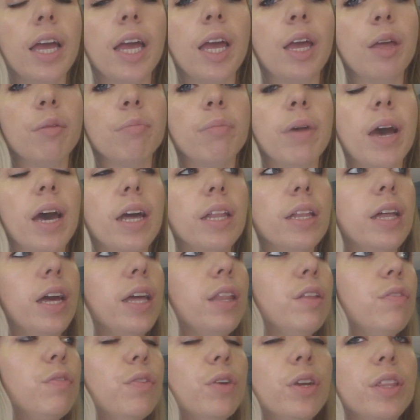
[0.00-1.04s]
And by
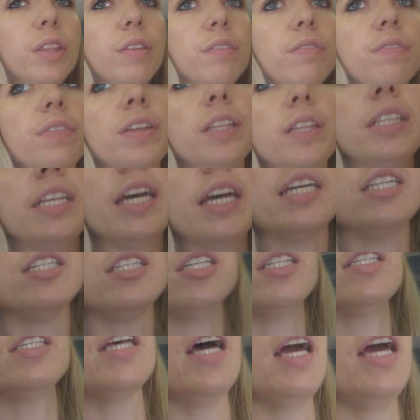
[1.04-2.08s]
like the 4th and 5th day, it's
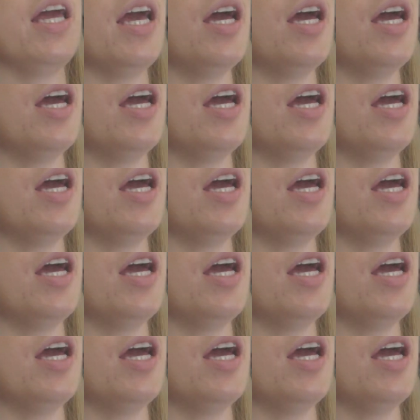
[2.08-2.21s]
just like